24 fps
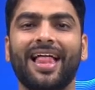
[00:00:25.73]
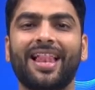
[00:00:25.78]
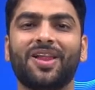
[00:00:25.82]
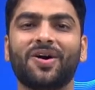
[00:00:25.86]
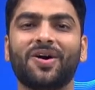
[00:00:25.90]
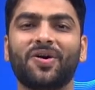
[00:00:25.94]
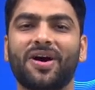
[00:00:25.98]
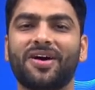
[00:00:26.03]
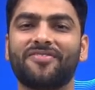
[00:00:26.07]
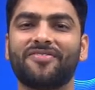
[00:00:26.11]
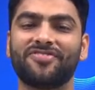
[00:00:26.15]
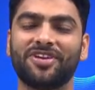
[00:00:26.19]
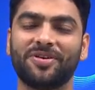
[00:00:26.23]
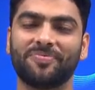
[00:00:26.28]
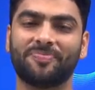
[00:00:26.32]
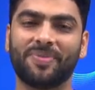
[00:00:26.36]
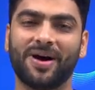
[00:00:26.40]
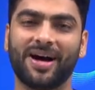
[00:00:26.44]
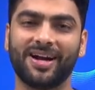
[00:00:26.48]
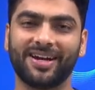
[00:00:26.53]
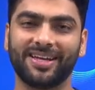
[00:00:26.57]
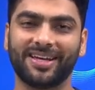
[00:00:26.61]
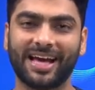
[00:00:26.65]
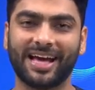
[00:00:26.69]
Hello
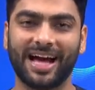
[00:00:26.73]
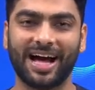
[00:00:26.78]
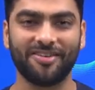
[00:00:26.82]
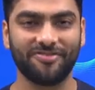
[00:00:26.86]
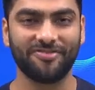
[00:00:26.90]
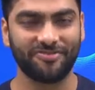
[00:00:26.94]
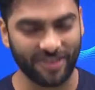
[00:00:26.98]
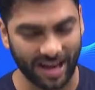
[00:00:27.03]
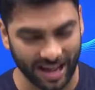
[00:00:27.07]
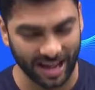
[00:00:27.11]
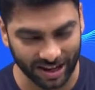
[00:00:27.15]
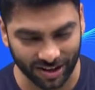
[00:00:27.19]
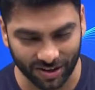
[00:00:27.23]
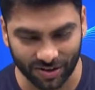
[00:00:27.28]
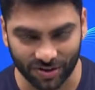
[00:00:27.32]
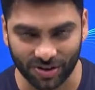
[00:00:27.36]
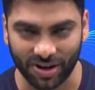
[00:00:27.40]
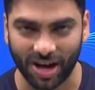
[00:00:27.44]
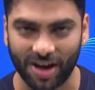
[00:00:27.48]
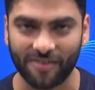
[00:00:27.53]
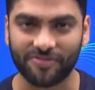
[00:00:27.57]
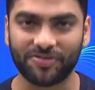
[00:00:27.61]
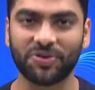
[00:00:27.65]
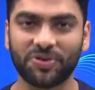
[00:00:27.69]
everybody, a very
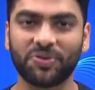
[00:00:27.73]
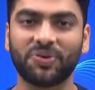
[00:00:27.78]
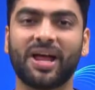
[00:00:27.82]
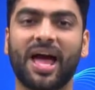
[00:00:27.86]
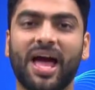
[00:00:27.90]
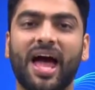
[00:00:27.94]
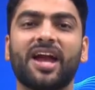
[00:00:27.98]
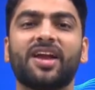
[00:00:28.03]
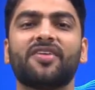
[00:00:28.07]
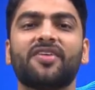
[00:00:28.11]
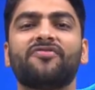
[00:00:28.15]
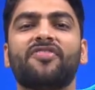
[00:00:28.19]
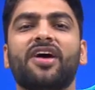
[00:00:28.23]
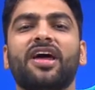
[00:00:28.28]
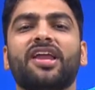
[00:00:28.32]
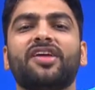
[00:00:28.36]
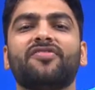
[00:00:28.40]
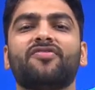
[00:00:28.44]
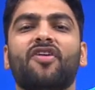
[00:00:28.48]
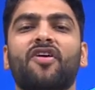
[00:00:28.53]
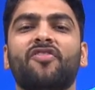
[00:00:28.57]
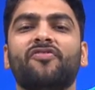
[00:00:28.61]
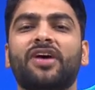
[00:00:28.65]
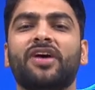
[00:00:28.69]
good afternoon and a
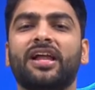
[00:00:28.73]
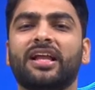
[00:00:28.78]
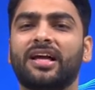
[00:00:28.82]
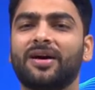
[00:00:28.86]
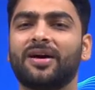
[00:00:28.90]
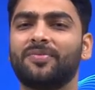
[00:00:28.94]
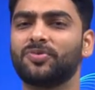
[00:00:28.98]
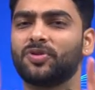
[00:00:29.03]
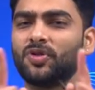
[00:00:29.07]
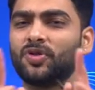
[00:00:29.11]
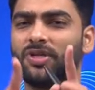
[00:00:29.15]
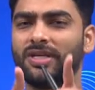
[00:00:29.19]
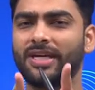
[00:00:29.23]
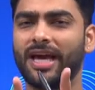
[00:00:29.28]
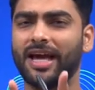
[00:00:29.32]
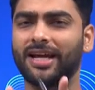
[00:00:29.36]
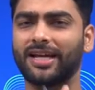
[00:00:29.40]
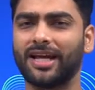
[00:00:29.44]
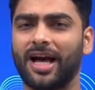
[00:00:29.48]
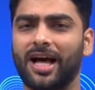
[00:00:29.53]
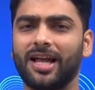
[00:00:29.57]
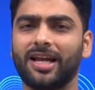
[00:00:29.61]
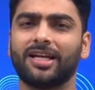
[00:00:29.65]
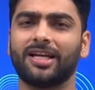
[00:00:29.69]
very warm welcome to
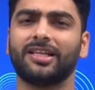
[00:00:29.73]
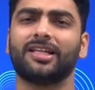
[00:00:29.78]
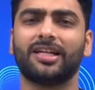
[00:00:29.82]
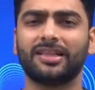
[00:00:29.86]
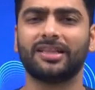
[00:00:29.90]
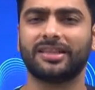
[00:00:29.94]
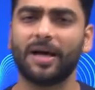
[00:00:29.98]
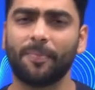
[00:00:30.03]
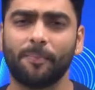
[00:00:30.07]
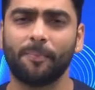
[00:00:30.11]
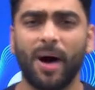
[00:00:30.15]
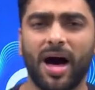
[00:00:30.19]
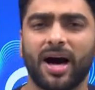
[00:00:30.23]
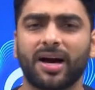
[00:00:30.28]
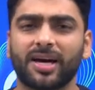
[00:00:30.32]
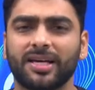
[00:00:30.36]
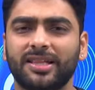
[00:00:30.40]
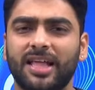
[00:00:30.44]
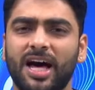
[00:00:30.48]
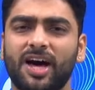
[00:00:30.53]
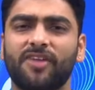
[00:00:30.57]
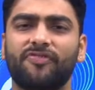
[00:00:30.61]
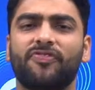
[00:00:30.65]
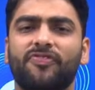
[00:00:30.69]
yet another
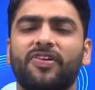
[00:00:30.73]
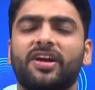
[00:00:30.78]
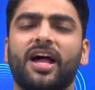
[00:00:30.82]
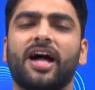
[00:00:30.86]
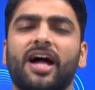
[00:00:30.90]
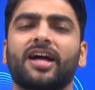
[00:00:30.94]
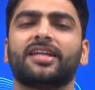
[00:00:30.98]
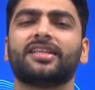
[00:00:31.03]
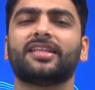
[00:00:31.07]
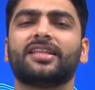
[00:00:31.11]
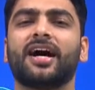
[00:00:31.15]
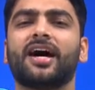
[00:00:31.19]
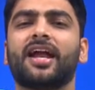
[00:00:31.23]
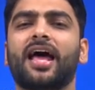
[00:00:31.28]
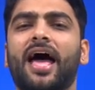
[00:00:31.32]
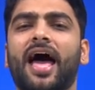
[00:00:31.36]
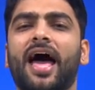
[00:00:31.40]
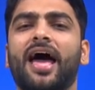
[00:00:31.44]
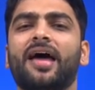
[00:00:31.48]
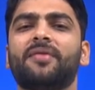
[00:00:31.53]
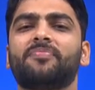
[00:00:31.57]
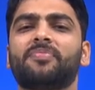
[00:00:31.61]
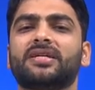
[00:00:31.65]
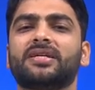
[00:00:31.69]
dhammakedar, farratidar
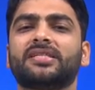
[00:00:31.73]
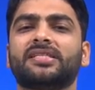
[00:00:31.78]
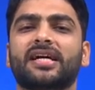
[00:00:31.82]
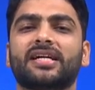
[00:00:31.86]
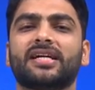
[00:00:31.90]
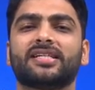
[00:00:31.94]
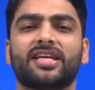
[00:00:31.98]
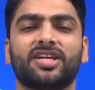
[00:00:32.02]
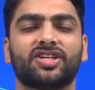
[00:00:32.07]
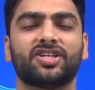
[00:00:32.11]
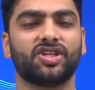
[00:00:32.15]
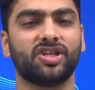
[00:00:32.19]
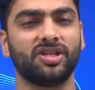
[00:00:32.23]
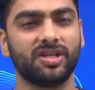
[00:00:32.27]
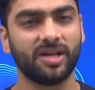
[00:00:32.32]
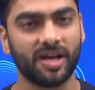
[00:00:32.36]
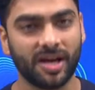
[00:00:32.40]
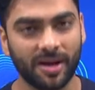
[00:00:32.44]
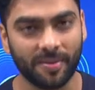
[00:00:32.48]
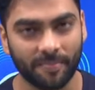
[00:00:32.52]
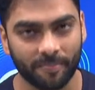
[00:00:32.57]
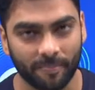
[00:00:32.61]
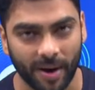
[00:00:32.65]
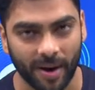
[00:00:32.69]
and mazedar session
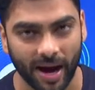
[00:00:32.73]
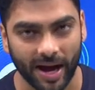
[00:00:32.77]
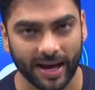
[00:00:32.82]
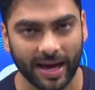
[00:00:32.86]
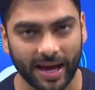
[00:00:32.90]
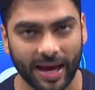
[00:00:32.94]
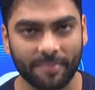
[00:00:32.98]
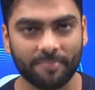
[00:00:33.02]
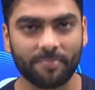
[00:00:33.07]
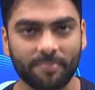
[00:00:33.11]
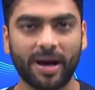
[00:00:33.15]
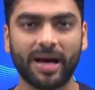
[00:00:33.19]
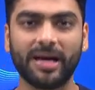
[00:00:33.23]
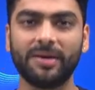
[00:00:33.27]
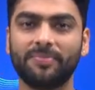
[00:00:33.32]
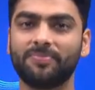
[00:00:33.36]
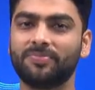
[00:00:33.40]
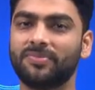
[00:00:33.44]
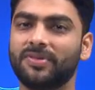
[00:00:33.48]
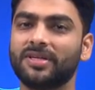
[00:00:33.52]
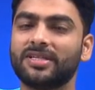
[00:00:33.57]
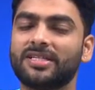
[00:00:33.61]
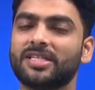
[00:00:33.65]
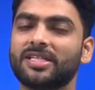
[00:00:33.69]
by Embibe.
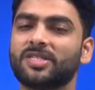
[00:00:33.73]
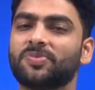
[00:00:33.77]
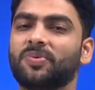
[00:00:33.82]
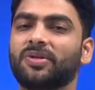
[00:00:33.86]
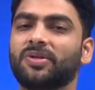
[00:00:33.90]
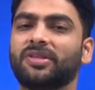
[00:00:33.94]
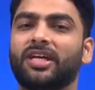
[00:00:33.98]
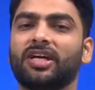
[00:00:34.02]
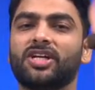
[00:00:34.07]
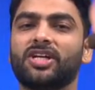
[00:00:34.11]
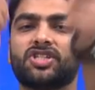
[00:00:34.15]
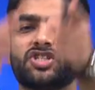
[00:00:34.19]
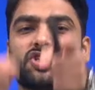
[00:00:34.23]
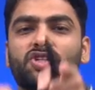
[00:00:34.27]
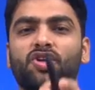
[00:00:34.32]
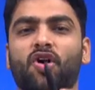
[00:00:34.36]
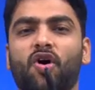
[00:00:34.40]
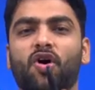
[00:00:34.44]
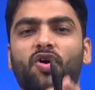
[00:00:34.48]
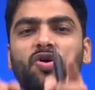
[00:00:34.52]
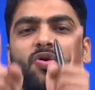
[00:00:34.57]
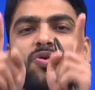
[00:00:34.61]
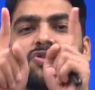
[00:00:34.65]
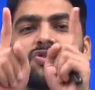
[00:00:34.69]
This is Pritesh,
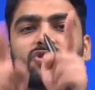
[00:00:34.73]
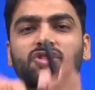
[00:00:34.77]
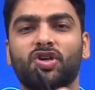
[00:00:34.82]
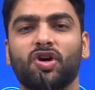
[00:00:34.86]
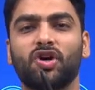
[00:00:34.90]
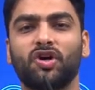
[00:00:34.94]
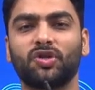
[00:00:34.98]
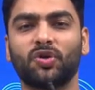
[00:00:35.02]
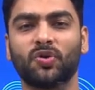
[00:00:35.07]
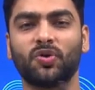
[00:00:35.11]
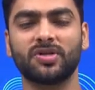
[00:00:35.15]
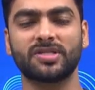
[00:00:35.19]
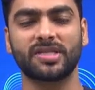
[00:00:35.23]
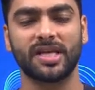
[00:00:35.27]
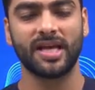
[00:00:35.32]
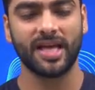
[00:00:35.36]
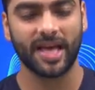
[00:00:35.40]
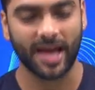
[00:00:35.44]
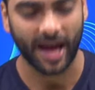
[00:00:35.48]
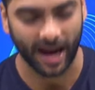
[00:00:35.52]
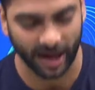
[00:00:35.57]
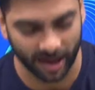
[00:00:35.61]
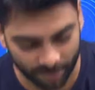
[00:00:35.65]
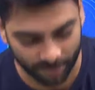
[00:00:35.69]
your host, your dost
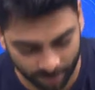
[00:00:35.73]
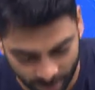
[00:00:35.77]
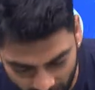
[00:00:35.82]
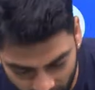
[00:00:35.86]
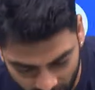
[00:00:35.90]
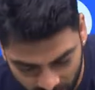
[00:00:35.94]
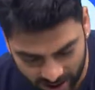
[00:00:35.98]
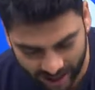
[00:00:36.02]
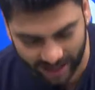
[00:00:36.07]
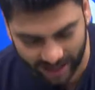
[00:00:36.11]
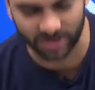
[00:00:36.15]
and a proud